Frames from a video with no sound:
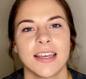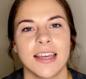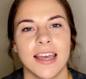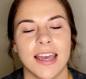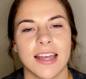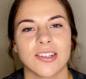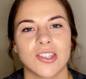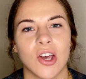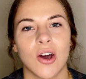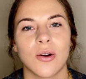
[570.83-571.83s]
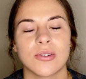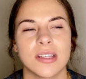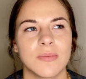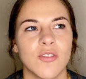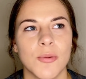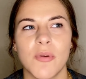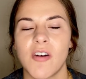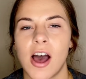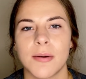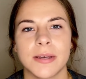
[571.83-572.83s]
And so some form of
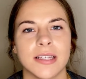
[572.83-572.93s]
hobby,